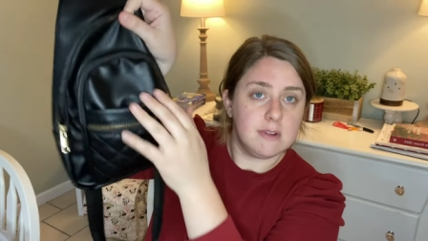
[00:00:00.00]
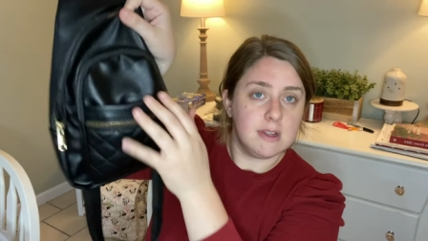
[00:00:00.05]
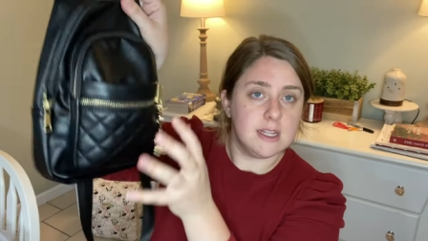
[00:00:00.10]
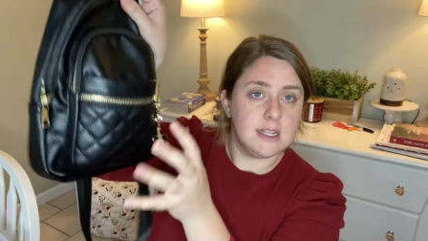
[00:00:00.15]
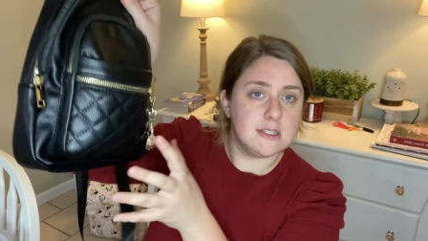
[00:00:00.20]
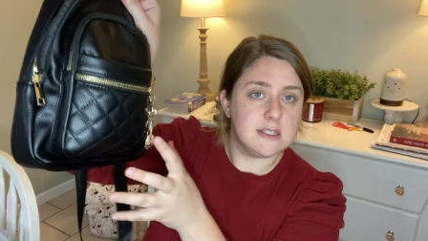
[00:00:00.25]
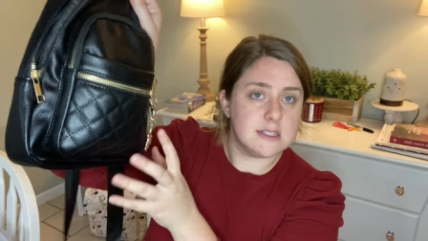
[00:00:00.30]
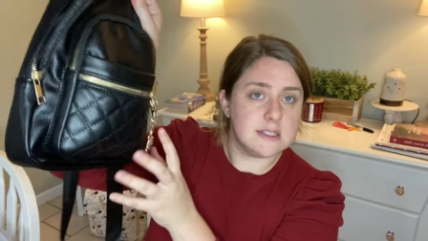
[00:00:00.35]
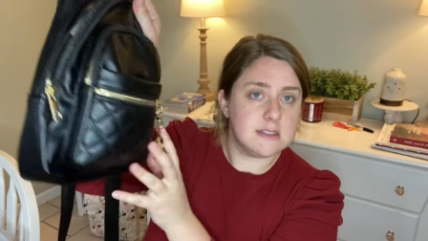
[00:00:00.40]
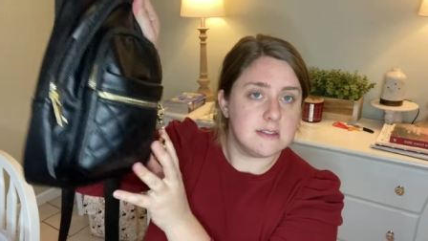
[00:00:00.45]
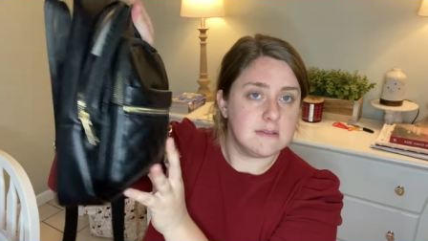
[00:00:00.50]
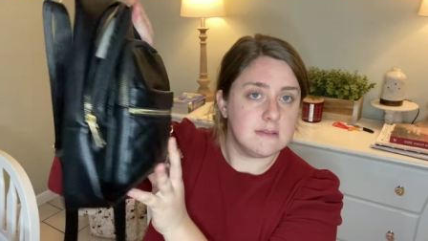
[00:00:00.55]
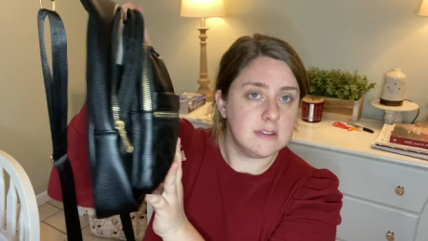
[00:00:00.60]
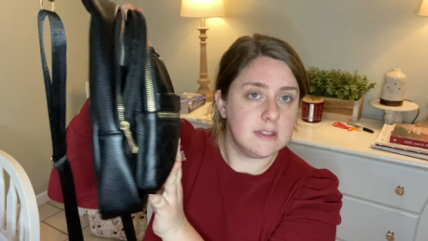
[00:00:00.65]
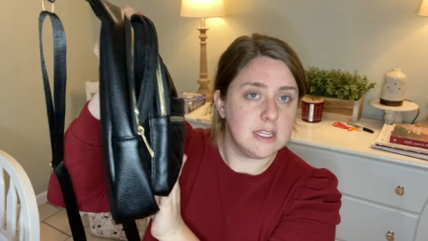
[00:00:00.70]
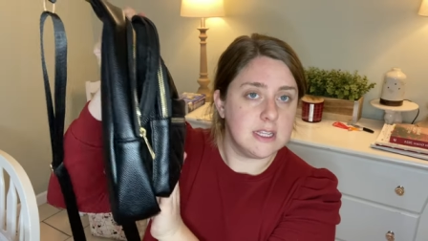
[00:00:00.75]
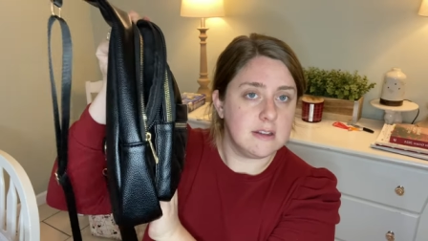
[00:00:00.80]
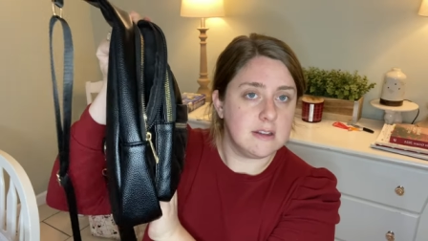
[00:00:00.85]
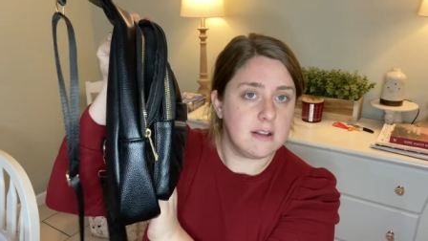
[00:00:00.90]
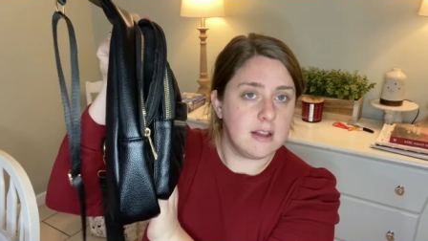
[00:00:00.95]
It doesn't really
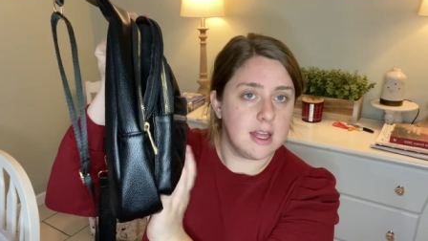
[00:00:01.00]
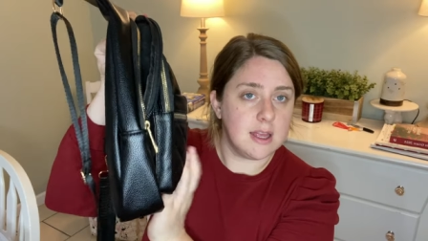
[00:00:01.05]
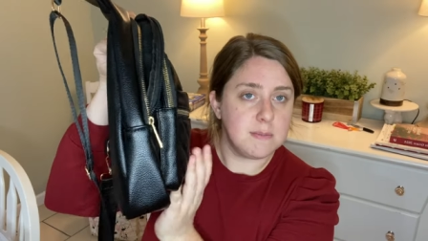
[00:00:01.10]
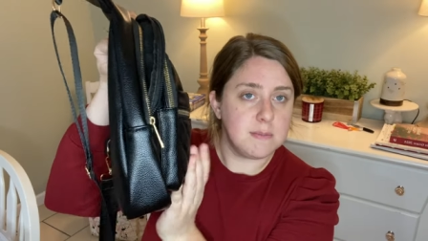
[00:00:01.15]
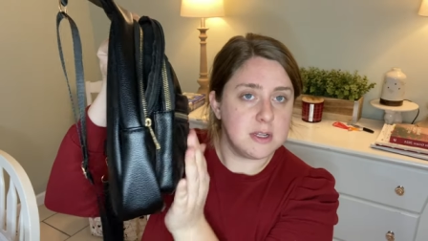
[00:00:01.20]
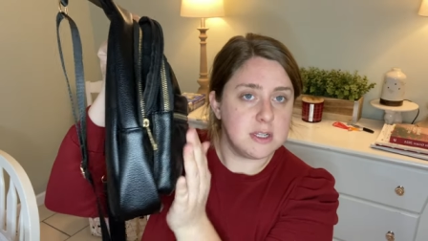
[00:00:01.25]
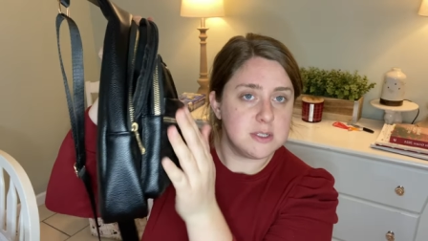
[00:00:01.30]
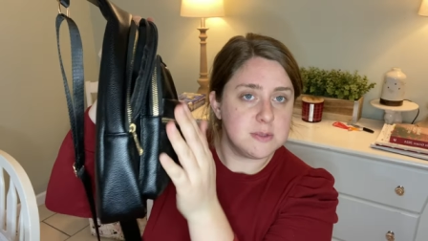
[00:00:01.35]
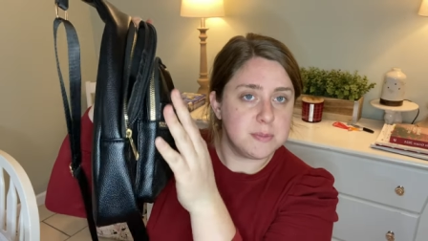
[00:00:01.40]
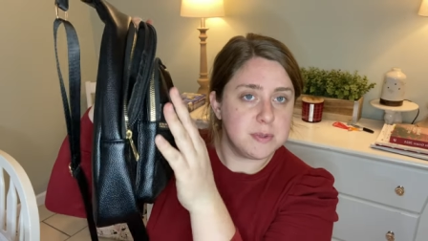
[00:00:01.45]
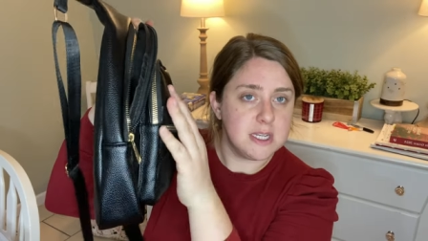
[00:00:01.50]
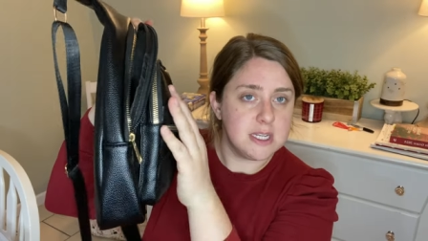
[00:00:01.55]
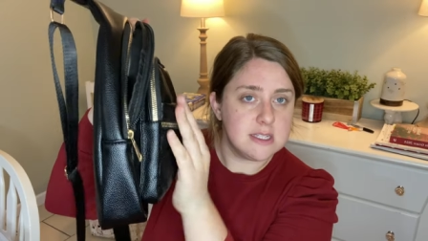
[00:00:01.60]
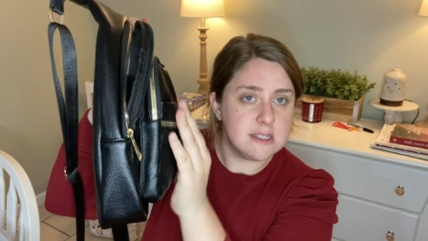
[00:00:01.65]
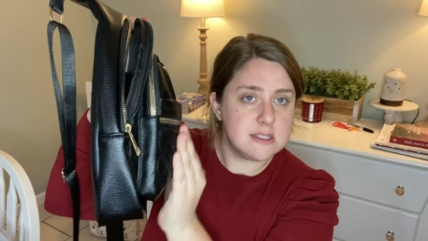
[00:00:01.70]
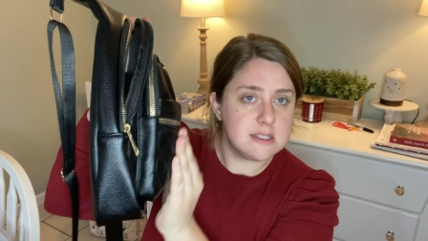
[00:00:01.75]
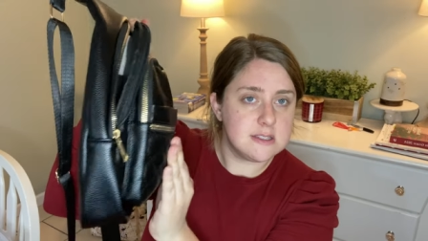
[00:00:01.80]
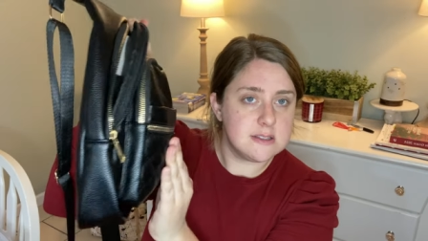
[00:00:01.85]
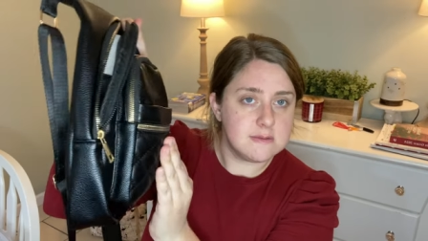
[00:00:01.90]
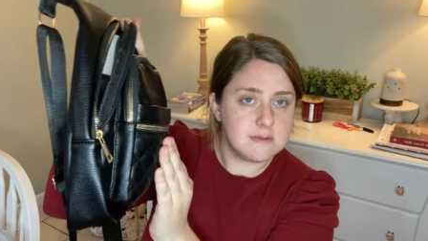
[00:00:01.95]
look like much, but
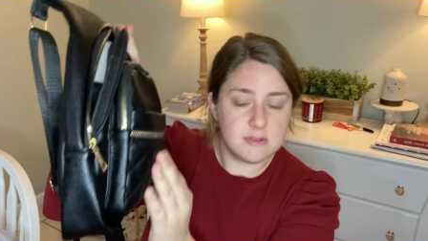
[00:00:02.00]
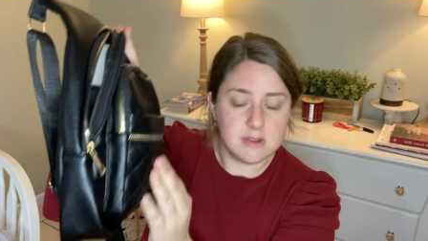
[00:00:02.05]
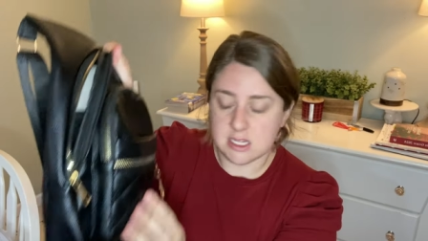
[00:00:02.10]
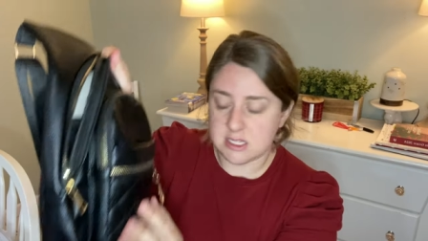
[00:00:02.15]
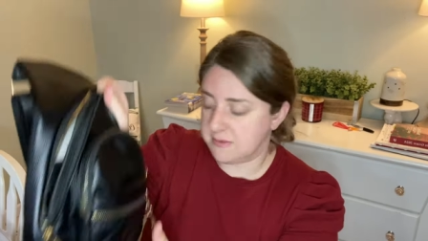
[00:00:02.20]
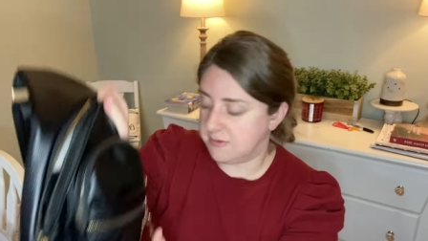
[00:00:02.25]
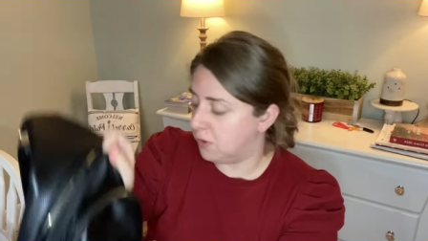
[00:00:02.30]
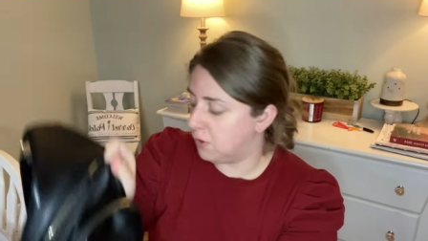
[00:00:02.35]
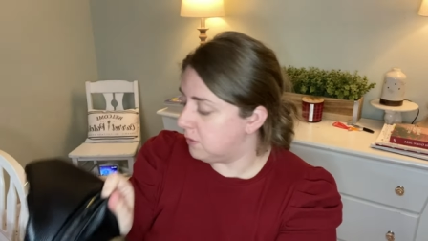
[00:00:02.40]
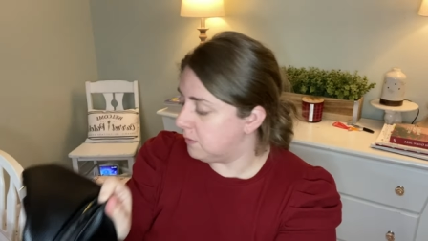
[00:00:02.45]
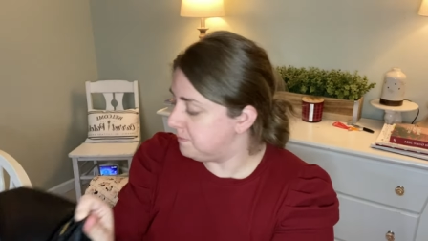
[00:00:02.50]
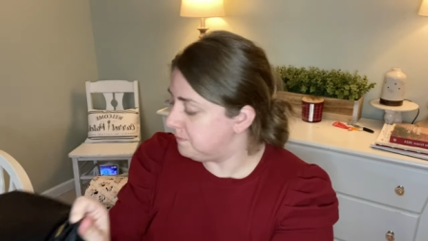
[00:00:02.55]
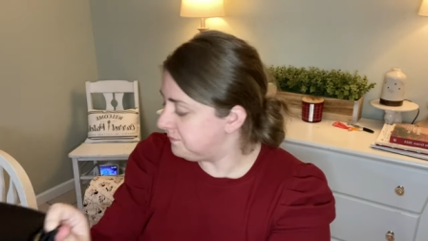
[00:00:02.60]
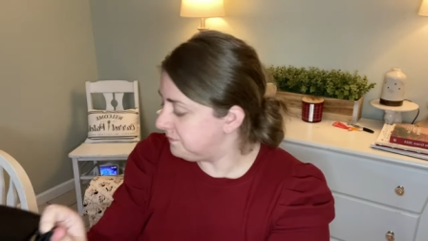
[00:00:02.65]
it's it's full.